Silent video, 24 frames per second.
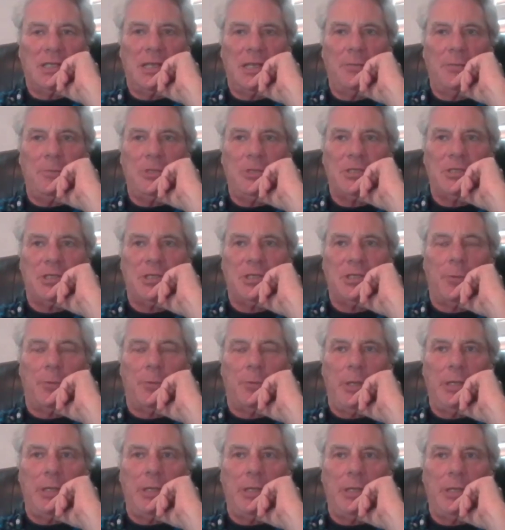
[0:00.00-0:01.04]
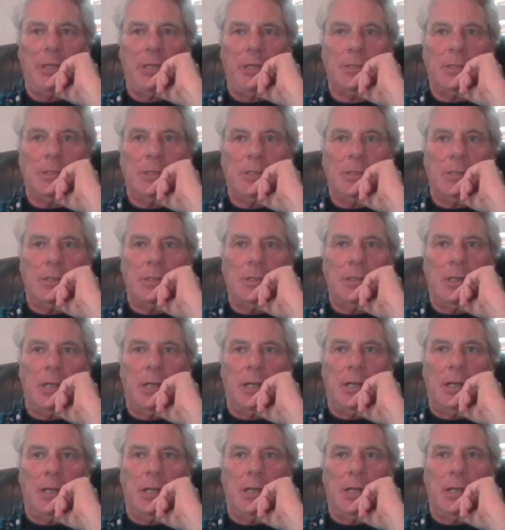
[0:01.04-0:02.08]
can be generated
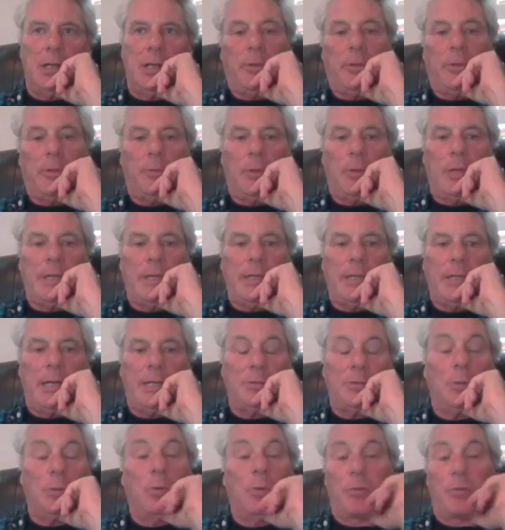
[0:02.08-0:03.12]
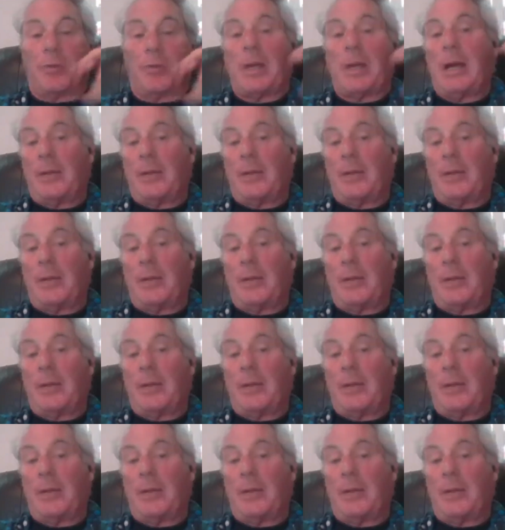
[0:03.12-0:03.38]
simply through AI tools?